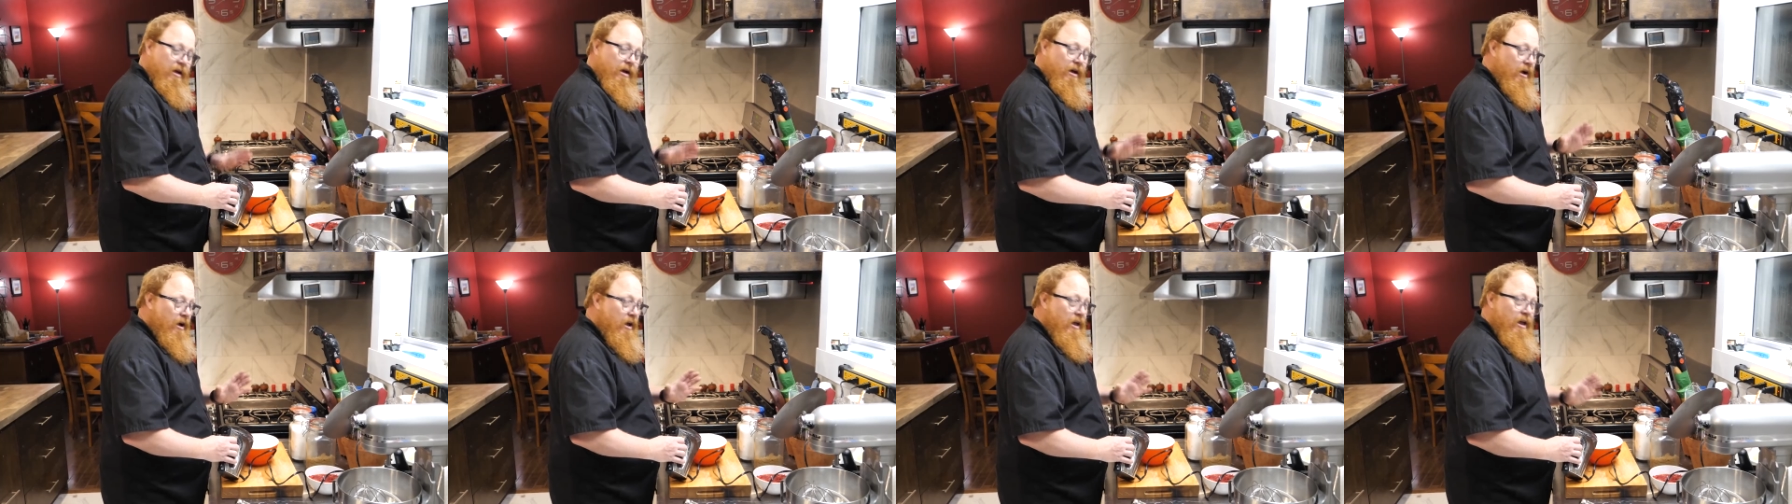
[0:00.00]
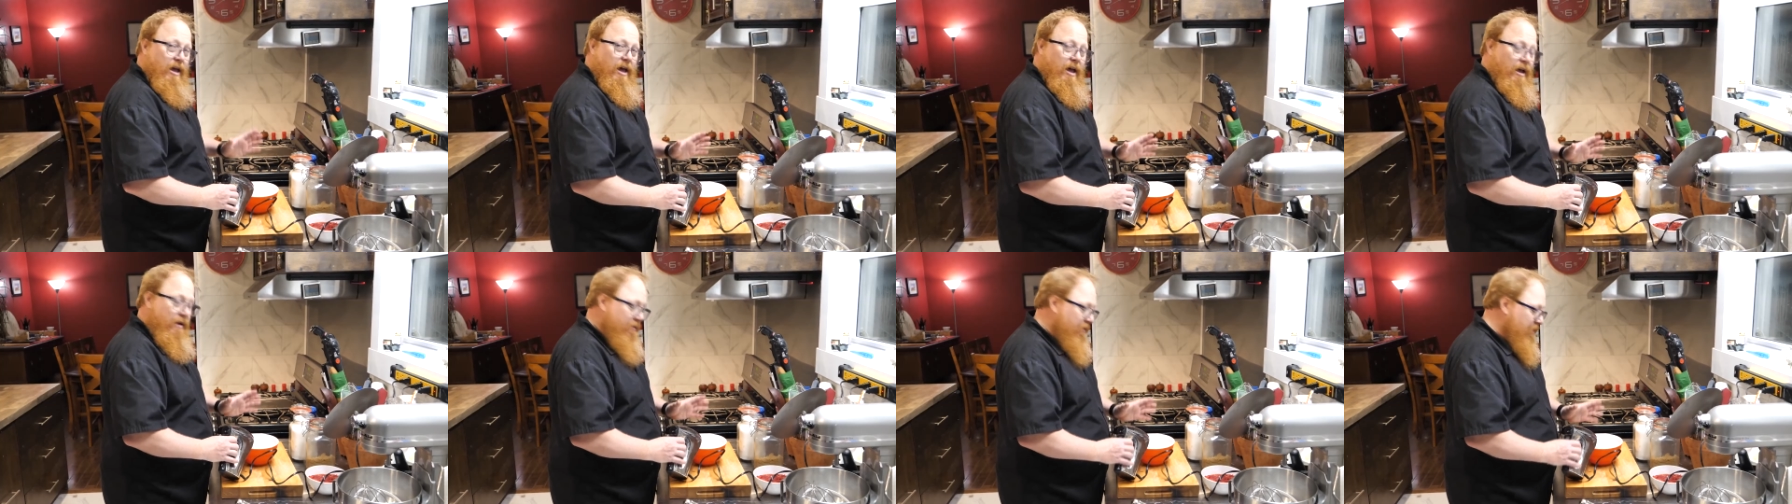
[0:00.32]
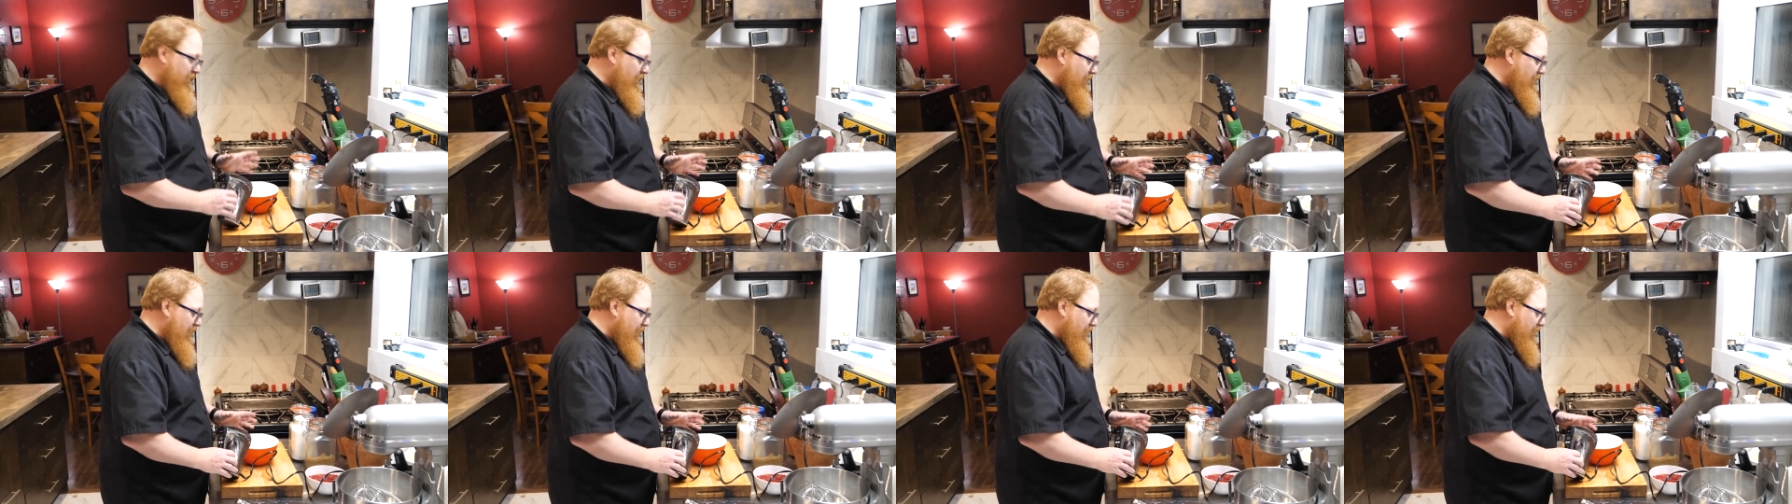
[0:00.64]
I
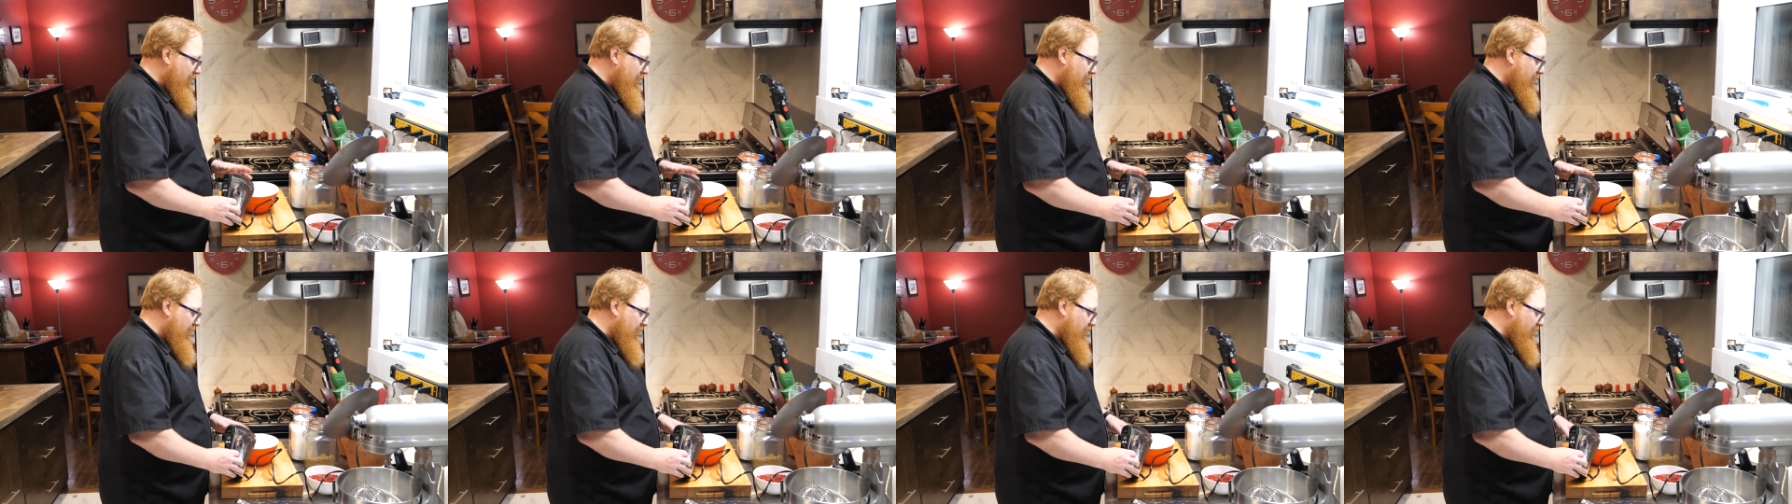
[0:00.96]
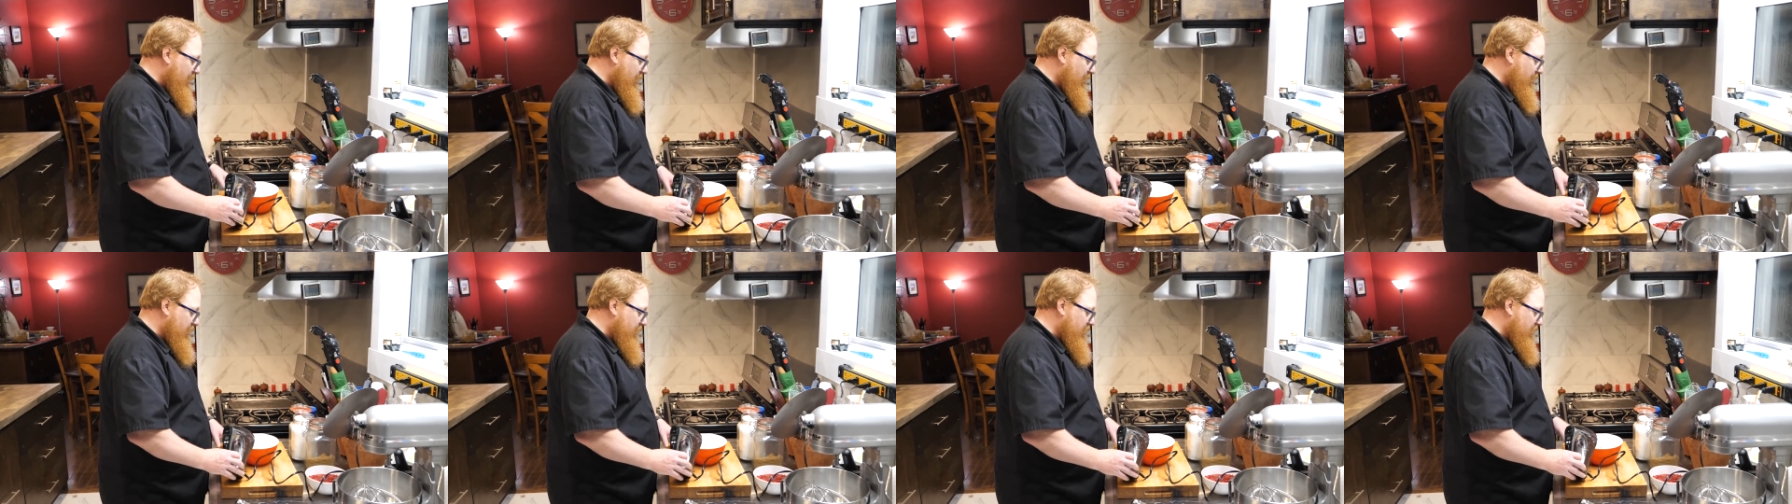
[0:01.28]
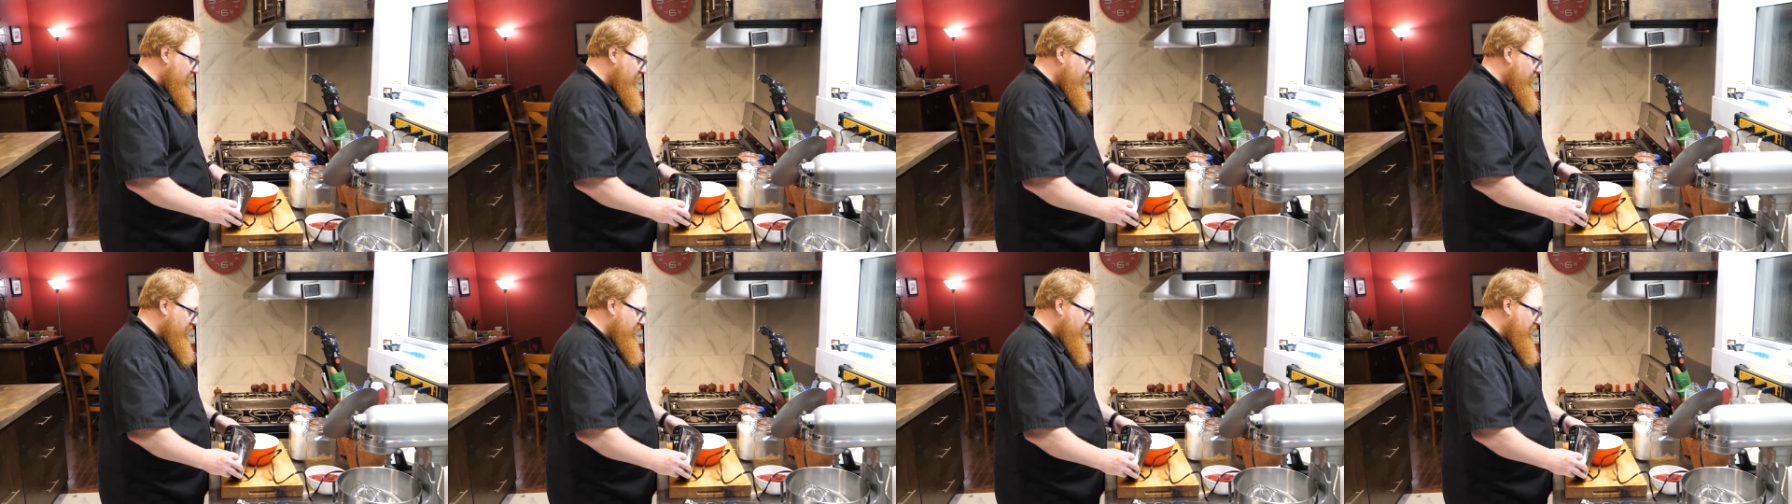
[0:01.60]
haven't added anything
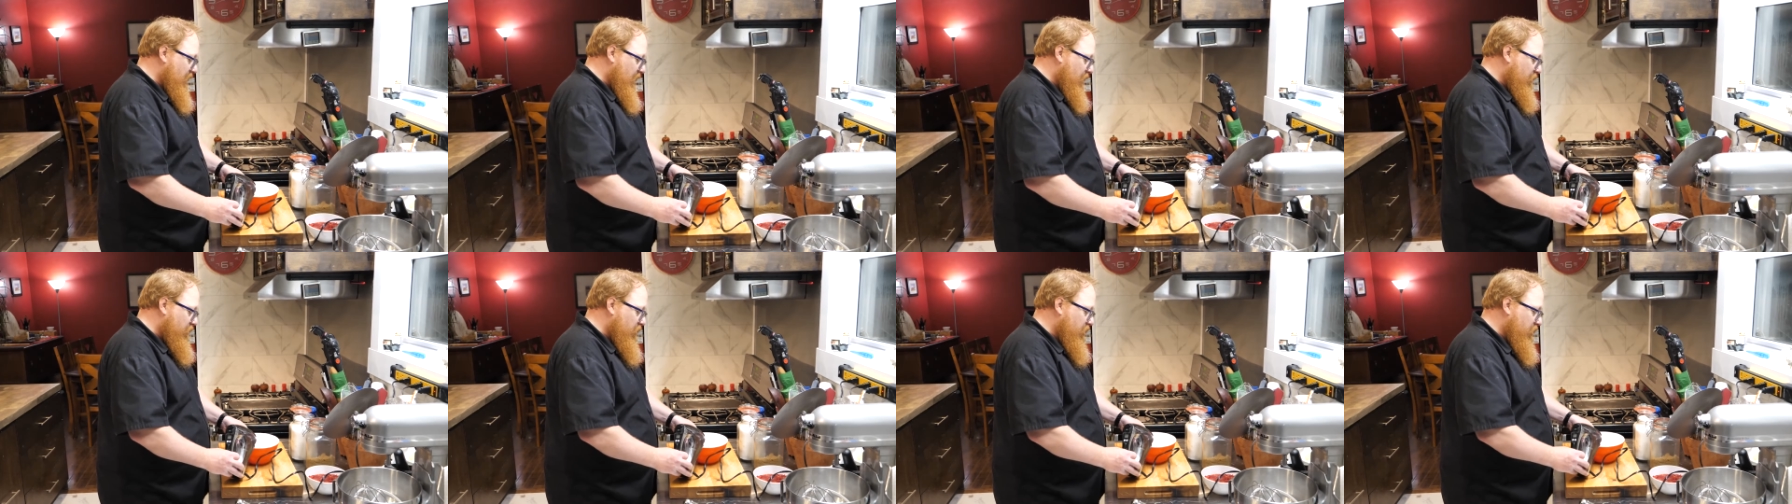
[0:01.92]
to this yet.